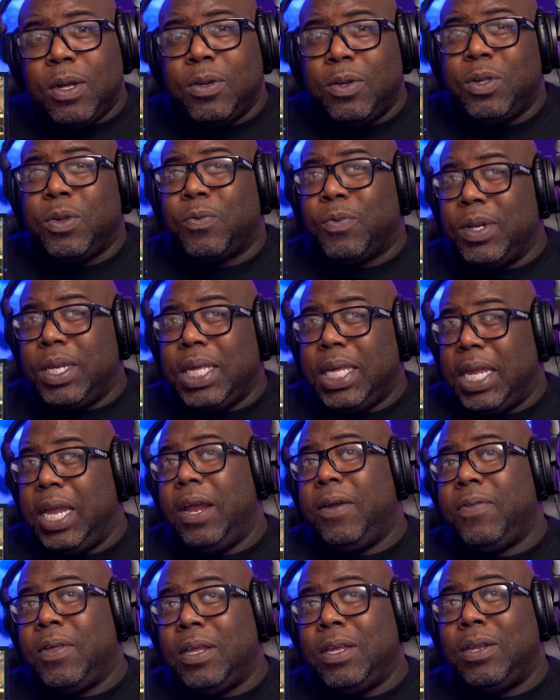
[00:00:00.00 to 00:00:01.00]
Do you really
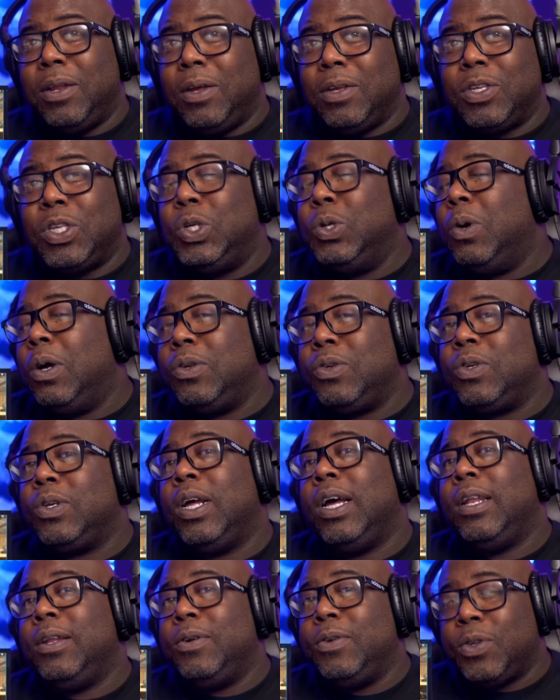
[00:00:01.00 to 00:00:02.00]
care that you lost
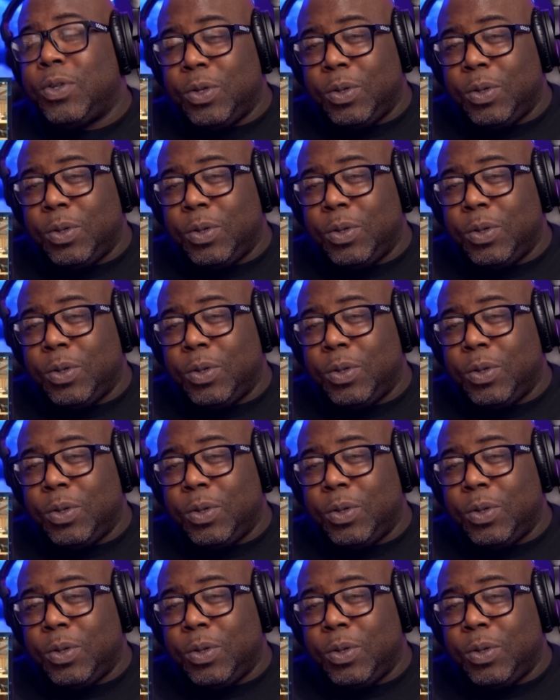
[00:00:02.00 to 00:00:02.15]
$200?